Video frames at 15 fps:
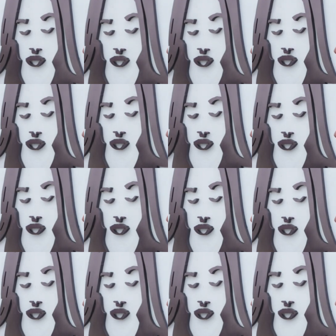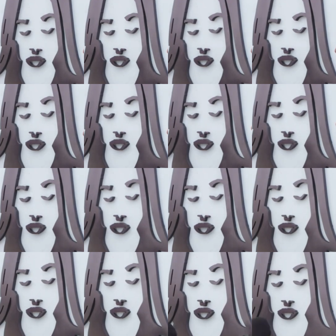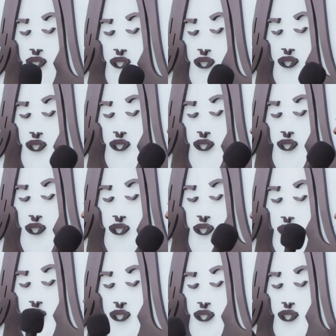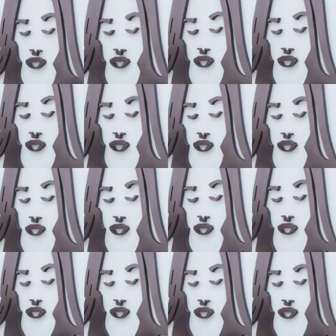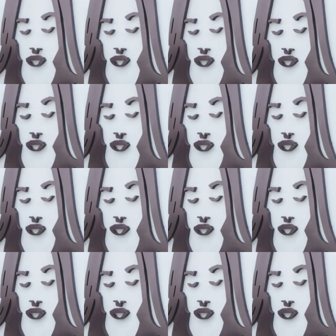This person isn't speaking.